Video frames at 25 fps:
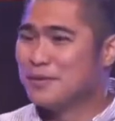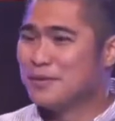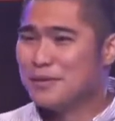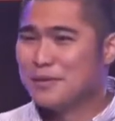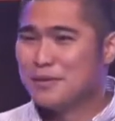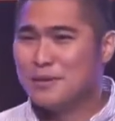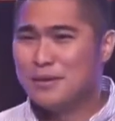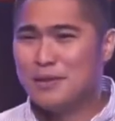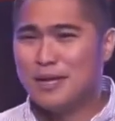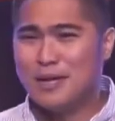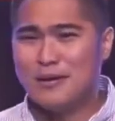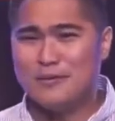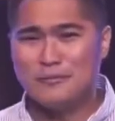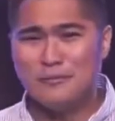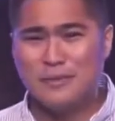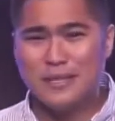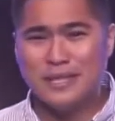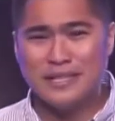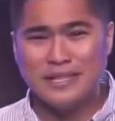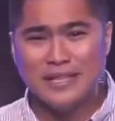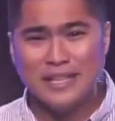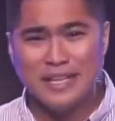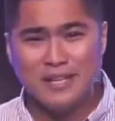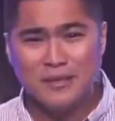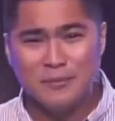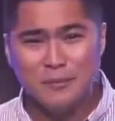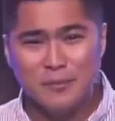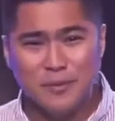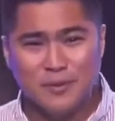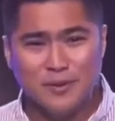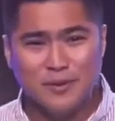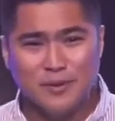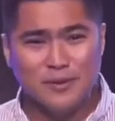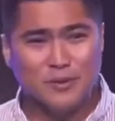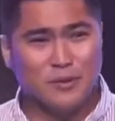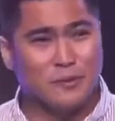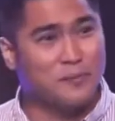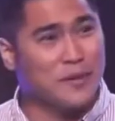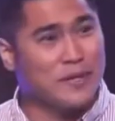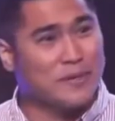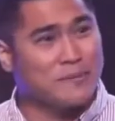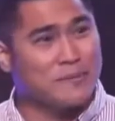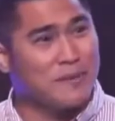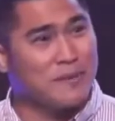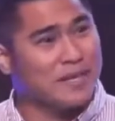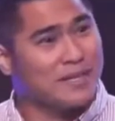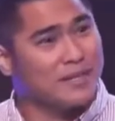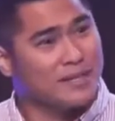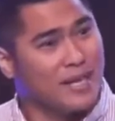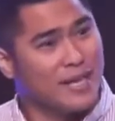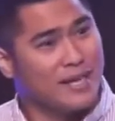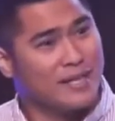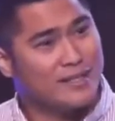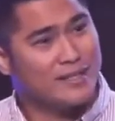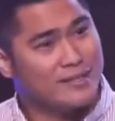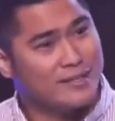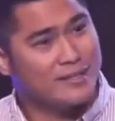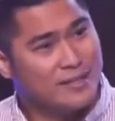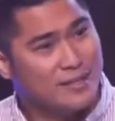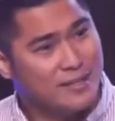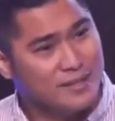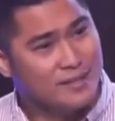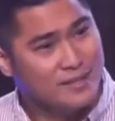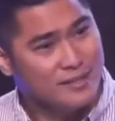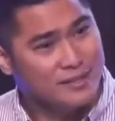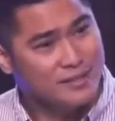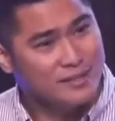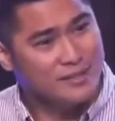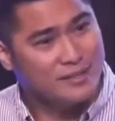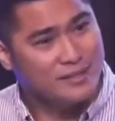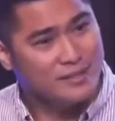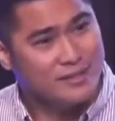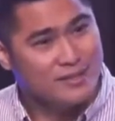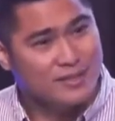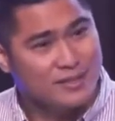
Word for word: to love my neighbor, to pay my taxes